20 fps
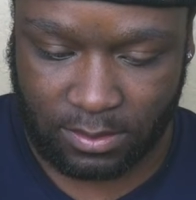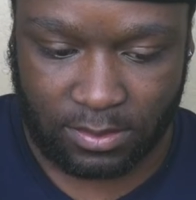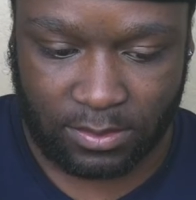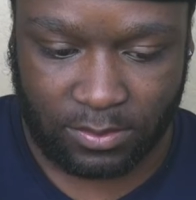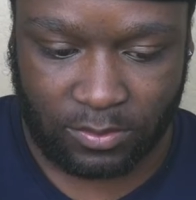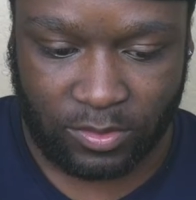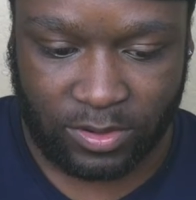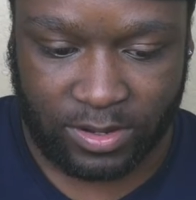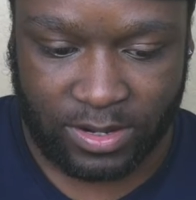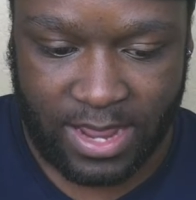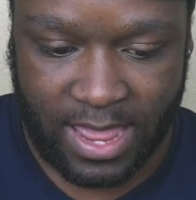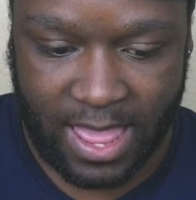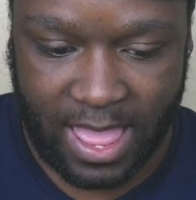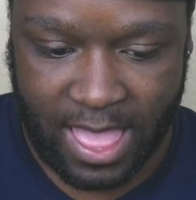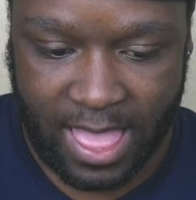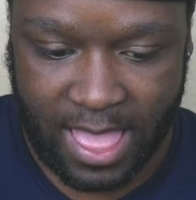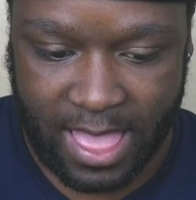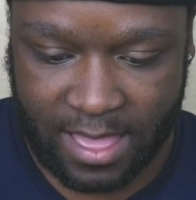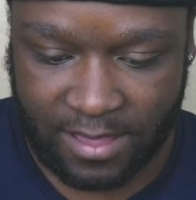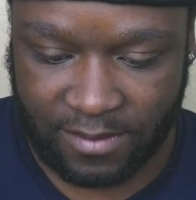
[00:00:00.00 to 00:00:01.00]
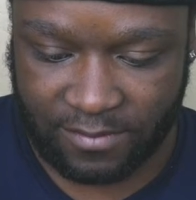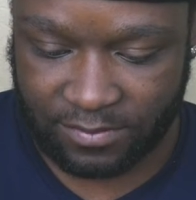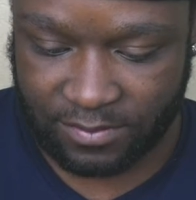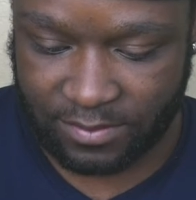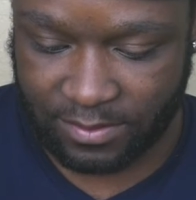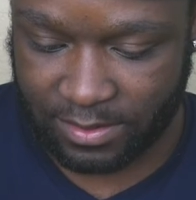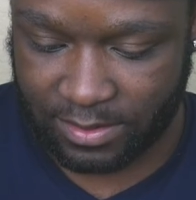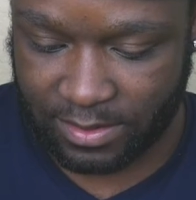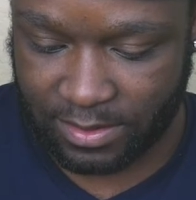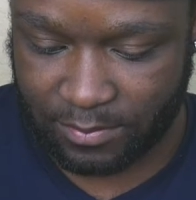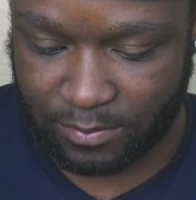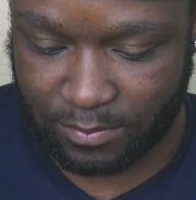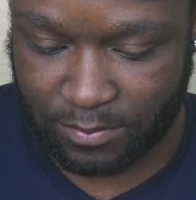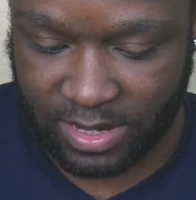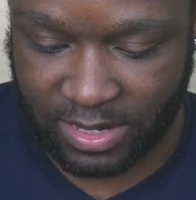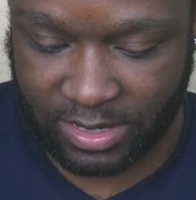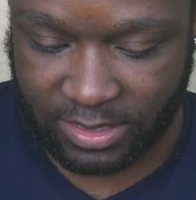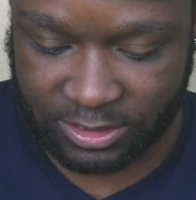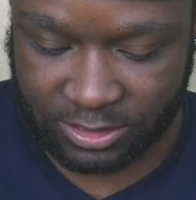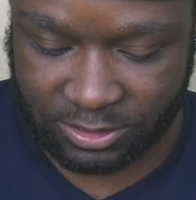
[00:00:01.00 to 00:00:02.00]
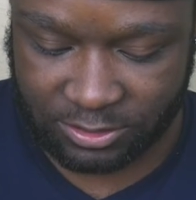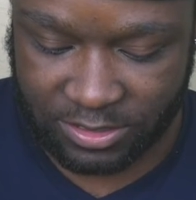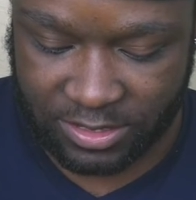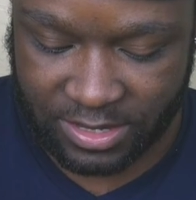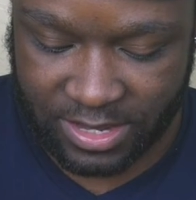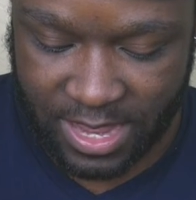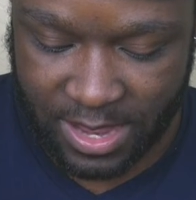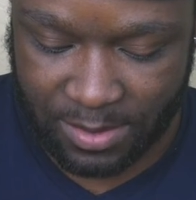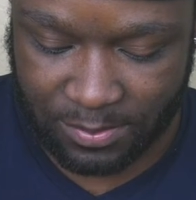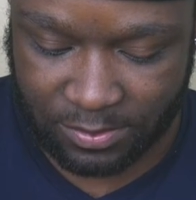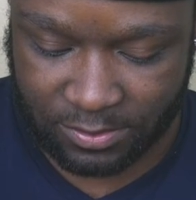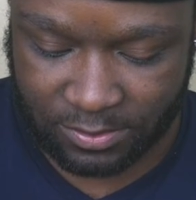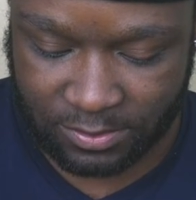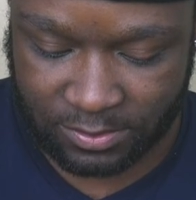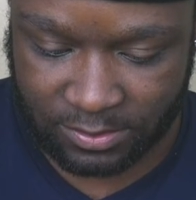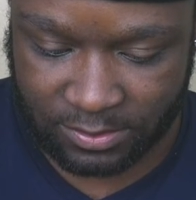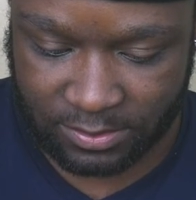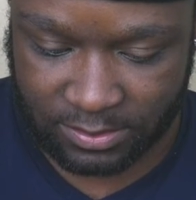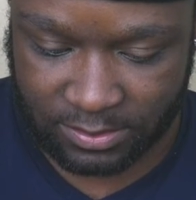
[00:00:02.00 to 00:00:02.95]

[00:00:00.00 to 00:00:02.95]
We're gonna have Main Street Capital.